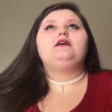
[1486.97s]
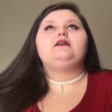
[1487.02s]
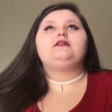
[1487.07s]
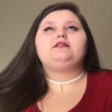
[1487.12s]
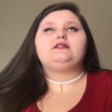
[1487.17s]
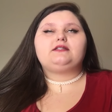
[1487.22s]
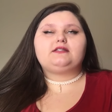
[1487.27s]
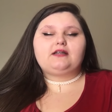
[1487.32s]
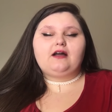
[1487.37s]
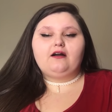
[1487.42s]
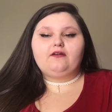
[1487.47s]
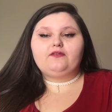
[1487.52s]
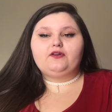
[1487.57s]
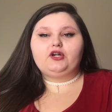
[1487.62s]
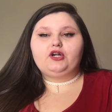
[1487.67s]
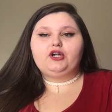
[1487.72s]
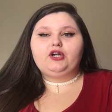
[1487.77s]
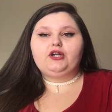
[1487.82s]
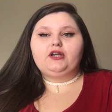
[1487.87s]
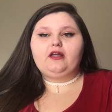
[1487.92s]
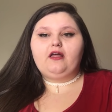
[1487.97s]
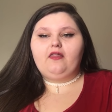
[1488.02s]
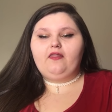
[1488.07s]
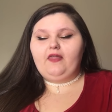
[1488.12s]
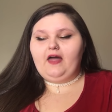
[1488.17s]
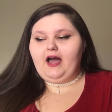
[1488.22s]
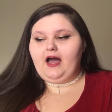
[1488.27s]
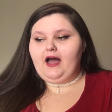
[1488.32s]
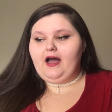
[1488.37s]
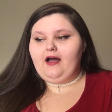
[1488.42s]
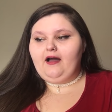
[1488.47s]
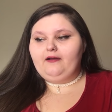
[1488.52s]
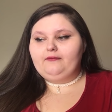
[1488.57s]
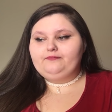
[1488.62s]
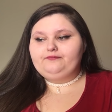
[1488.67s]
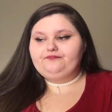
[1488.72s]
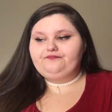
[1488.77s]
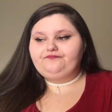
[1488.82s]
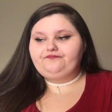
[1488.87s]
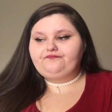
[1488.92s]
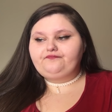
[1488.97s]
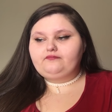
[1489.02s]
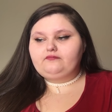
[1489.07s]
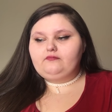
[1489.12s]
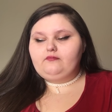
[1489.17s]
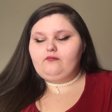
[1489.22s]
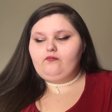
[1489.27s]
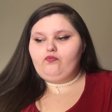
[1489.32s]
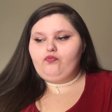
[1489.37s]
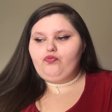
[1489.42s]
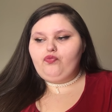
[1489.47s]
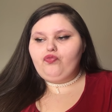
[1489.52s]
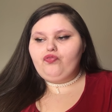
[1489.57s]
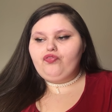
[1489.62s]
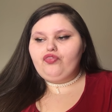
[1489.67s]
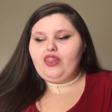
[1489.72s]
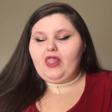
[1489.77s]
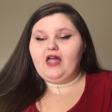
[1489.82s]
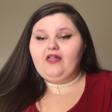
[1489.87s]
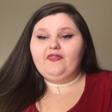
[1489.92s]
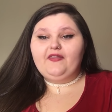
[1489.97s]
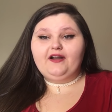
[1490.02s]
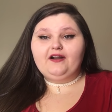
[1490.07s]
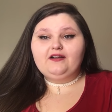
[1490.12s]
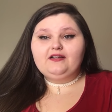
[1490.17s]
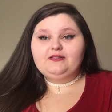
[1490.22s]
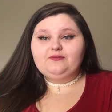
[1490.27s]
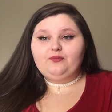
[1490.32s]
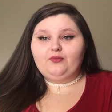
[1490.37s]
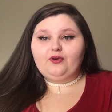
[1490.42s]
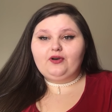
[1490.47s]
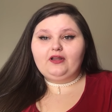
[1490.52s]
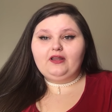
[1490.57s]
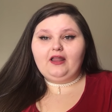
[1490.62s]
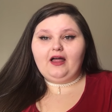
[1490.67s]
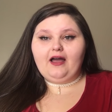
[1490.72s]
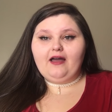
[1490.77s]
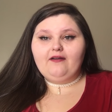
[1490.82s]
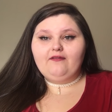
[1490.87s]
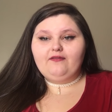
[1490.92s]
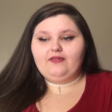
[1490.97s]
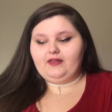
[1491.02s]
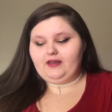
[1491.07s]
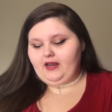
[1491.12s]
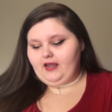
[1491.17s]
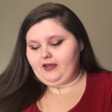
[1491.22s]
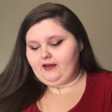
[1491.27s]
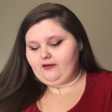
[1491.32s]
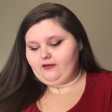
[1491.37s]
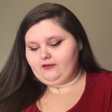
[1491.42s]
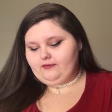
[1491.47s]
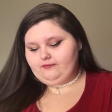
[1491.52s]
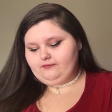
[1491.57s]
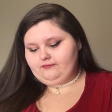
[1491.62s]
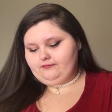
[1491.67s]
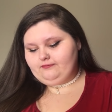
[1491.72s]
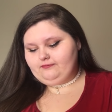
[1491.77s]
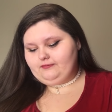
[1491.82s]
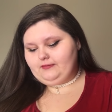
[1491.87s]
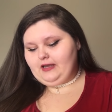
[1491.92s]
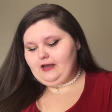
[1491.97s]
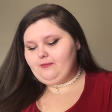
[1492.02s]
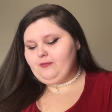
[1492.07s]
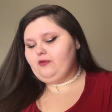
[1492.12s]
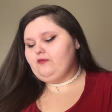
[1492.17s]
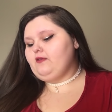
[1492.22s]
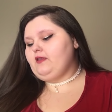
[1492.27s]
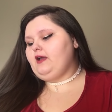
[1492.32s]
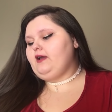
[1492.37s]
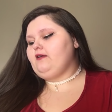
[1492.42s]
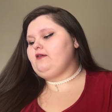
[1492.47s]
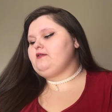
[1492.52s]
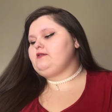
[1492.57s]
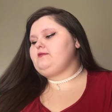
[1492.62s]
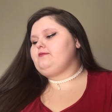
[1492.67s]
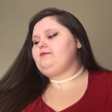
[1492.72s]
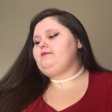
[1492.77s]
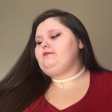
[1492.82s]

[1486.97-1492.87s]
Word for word: discovered that there is more to life than hater. I'm over the haters.